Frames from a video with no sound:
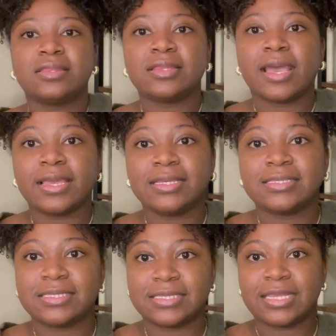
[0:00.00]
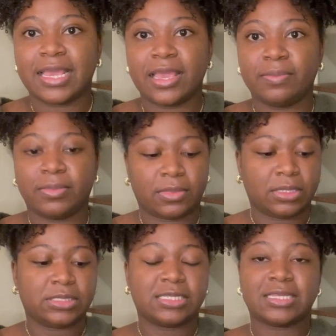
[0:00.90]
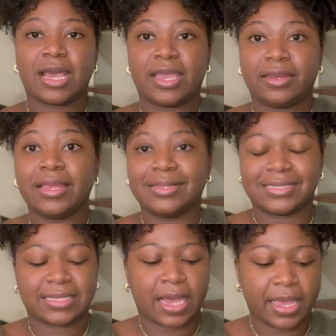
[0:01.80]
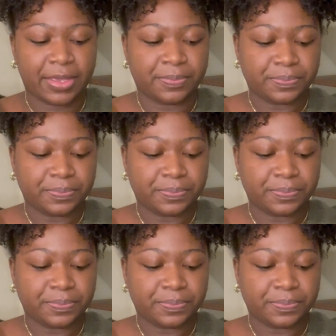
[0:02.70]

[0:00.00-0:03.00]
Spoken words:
that is the same design inside.